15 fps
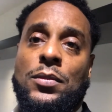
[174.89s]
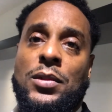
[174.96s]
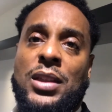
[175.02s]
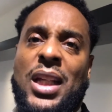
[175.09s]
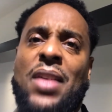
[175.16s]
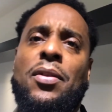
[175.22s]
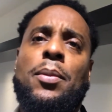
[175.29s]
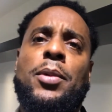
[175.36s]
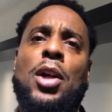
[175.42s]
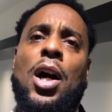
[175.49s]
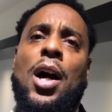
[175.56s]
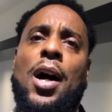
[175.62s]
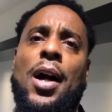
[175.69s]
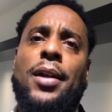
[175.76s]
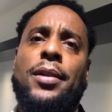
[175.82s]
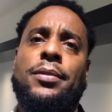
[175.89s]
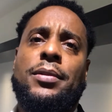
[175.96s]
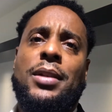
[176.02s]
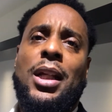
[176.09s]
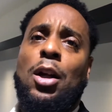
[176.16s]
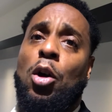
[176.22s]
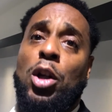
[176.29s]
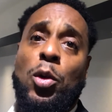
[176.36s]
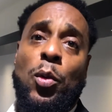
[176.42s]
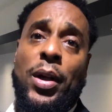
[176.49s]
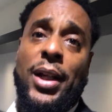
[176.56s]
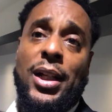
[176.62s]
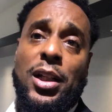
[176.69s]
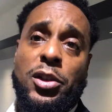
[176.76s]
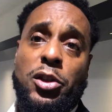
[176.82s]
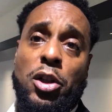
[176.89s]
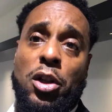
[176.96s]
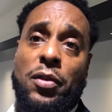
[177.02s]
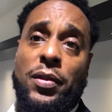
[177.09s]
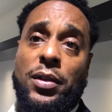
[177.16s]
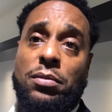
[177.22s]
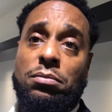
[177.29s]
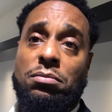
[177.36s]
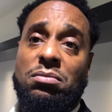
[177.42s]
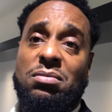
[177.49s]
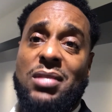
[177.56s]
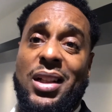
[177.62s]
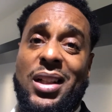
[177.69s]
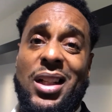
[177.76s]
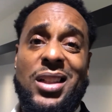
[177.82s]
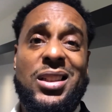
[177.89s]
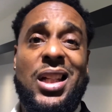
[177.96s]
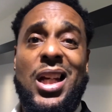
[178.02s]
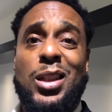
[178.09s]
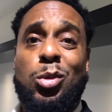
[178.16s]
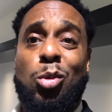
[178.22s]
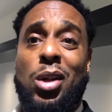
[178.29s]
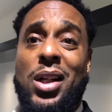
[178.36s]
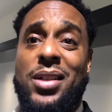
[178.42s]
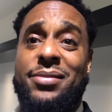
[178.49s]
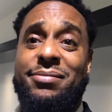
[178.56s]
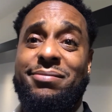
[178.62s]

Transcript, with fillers: Give him your heart. He the only one that deserves it. Because guess what?